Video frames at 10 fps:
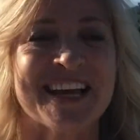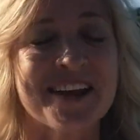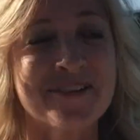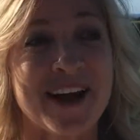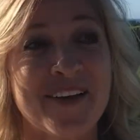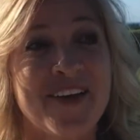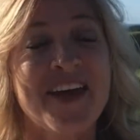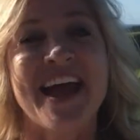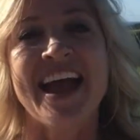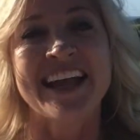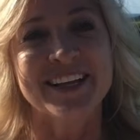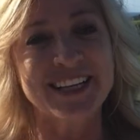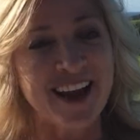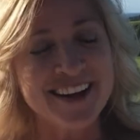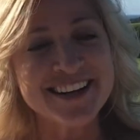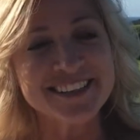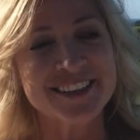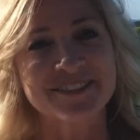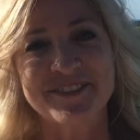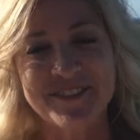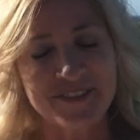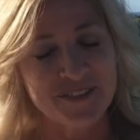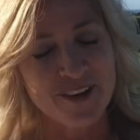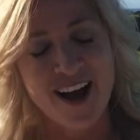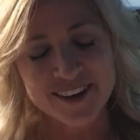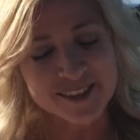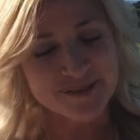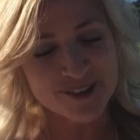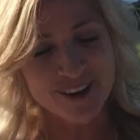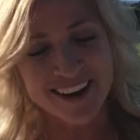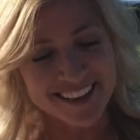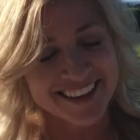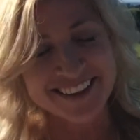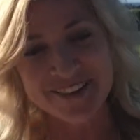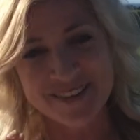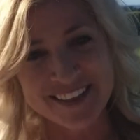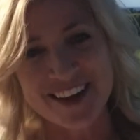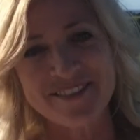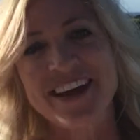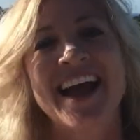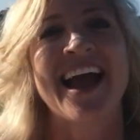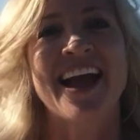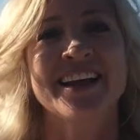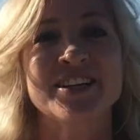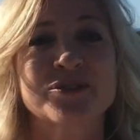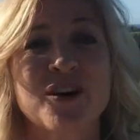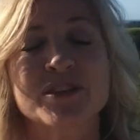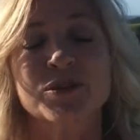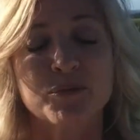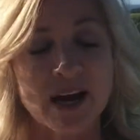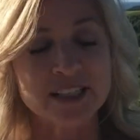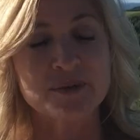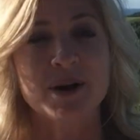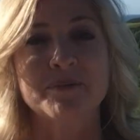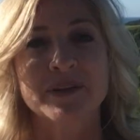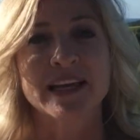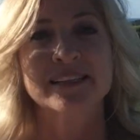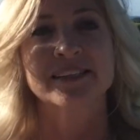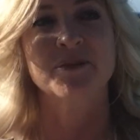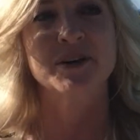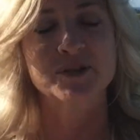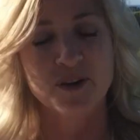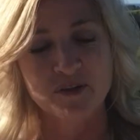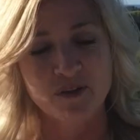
Anyway, he got in his awesome truck thing that we love, and he drove us right to our place, and we drove